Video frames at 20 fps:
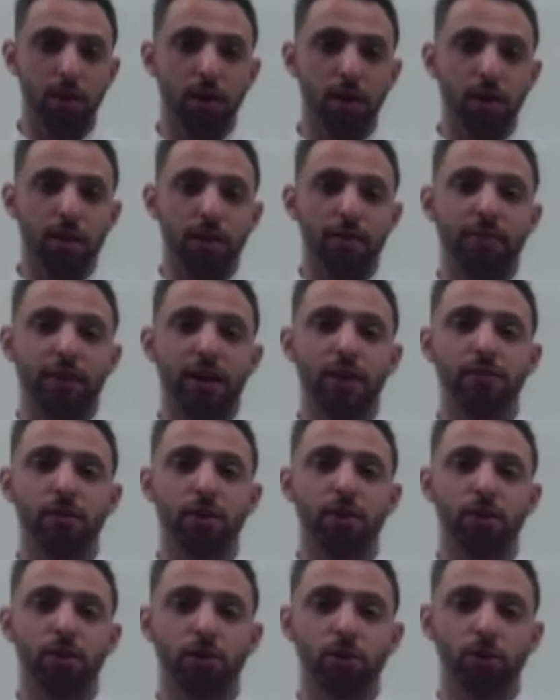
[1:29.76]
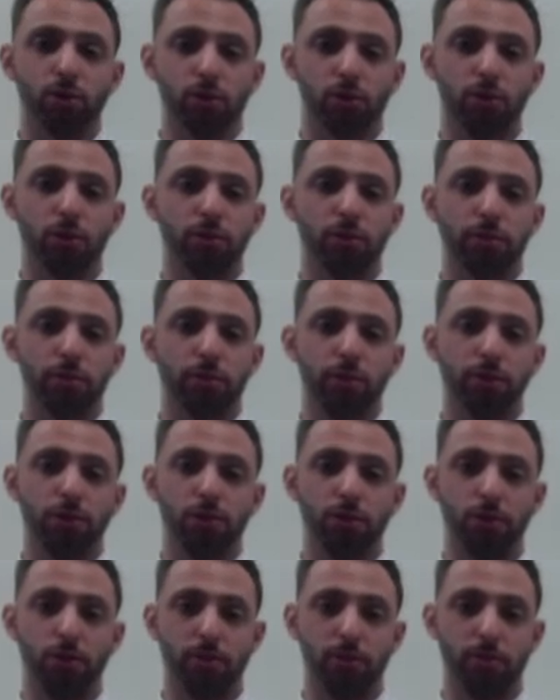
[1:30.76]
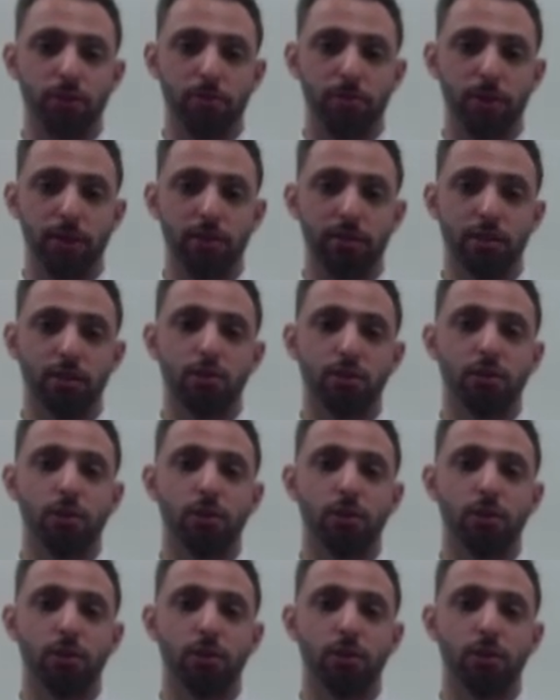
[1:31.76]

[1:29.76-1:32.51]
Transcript: The 5 articles were ultimately chosen to best answer our